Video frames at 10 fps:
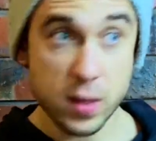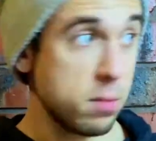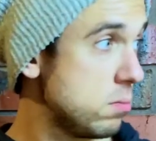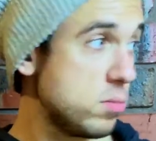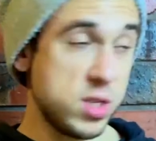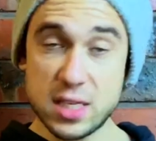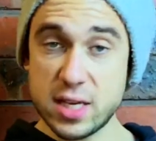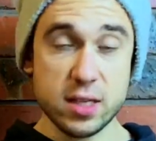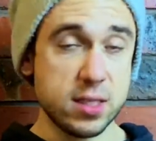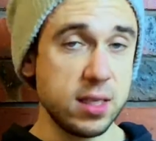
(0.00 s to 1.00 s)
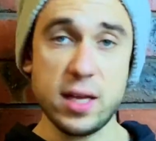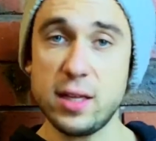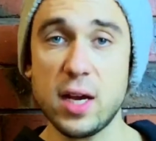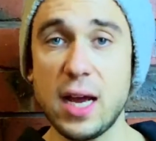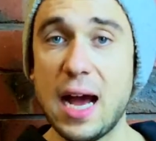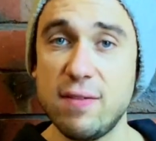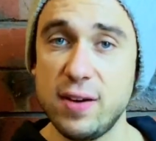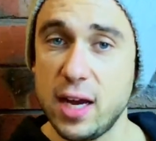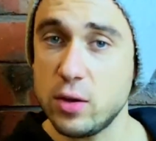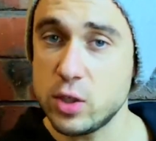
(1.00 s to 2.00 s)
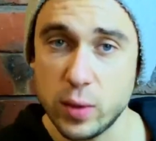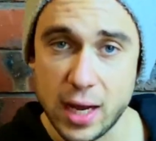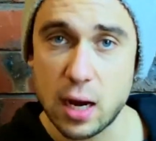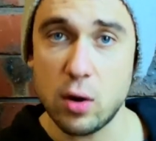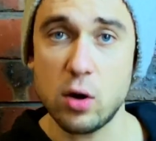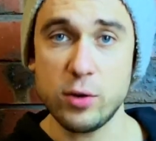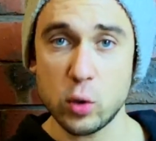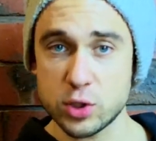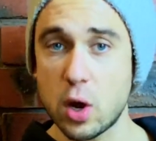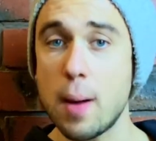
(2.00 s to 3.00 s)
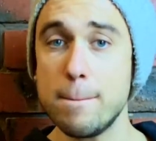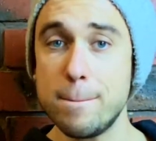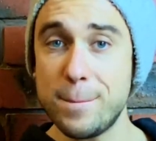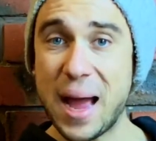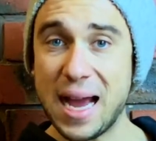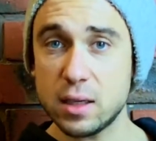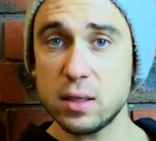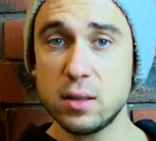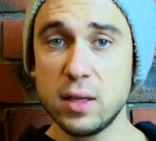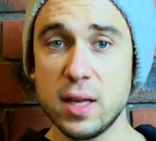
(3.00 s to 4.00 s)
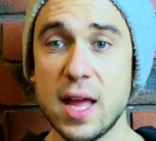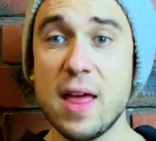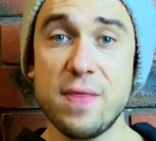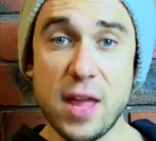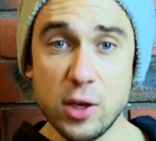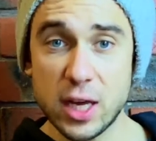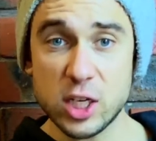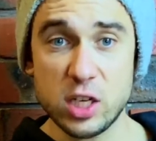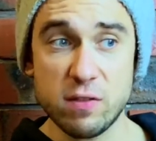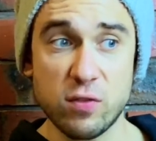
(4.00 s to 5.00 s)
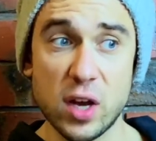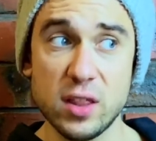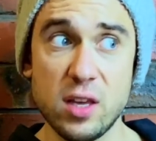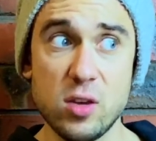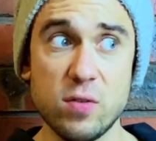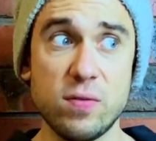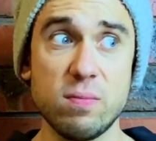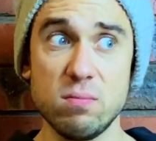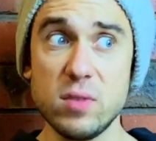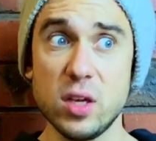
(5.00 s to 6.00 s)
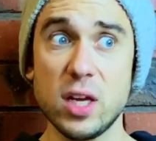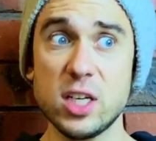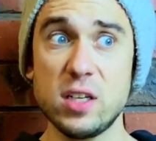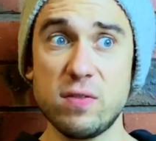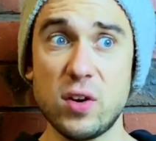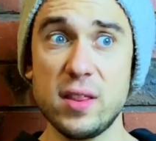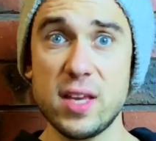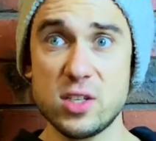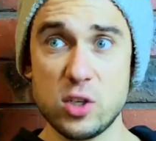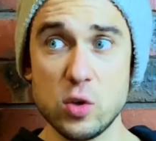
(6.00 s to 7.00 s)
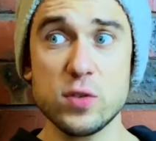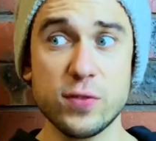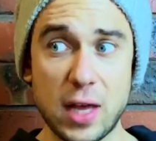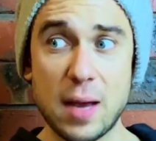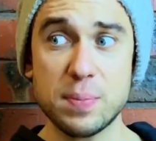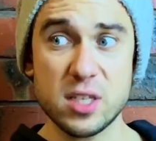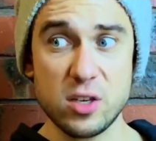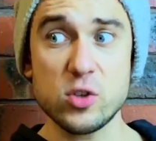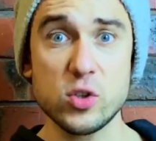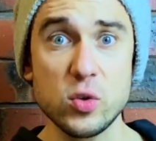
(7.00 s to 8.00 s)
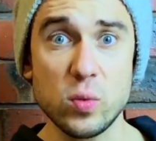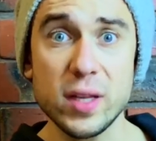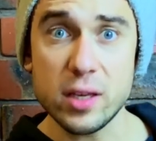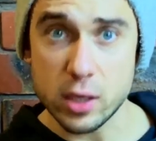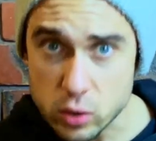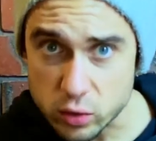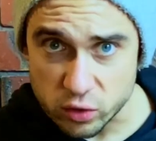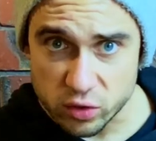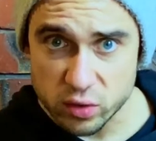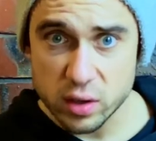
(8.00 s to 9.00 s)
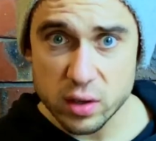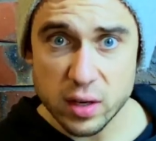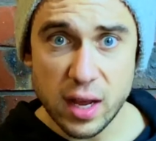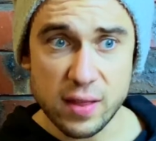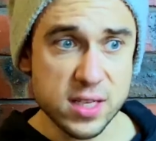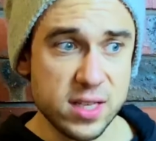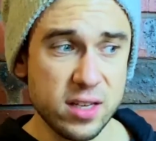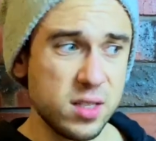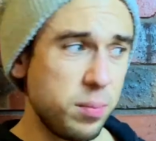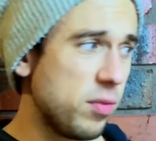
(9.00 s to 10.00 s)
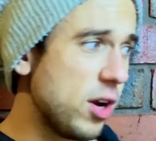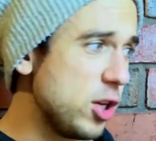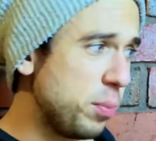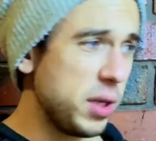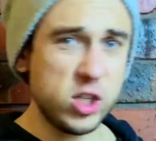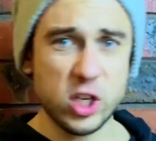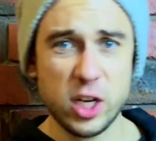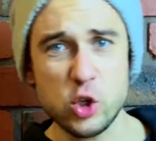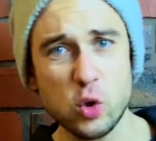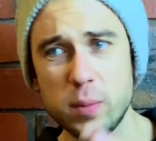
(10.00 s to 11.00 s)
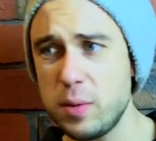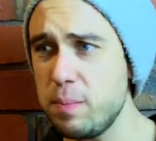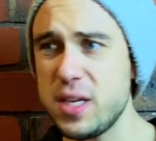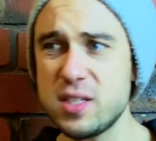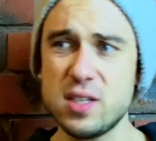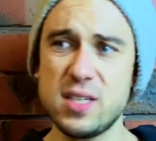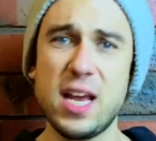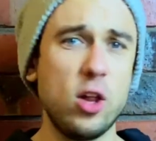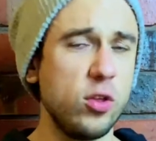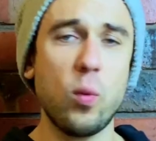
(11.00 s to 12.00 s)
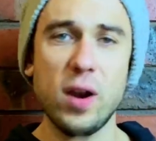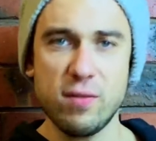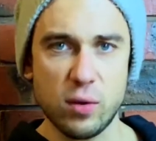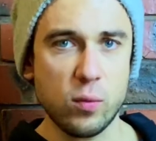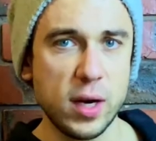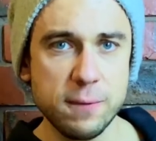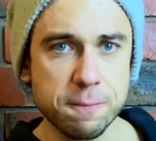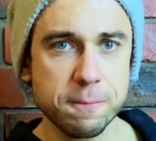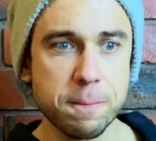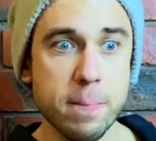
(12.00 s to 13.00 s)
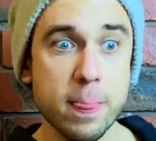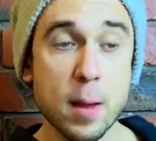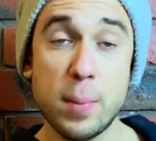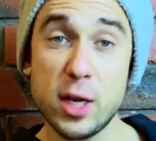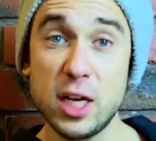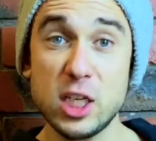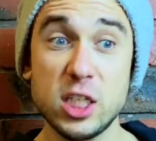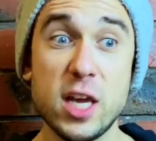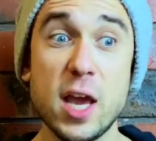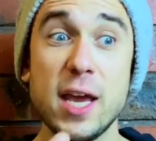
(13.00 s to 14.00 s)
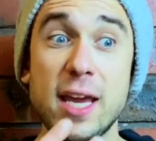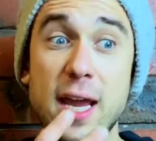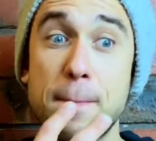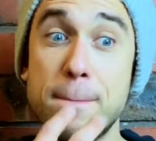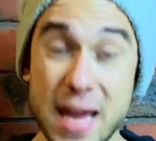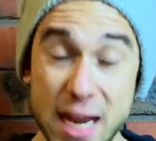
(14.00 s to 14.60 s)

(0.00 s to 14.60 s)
So that's instantly like half an hour to an hour of your time back. Then you'll actually find that there's useful apps that you do really use. And there's things that provide you pleasure, enjoyment, business, health, whatever, right? But you'll actually get a better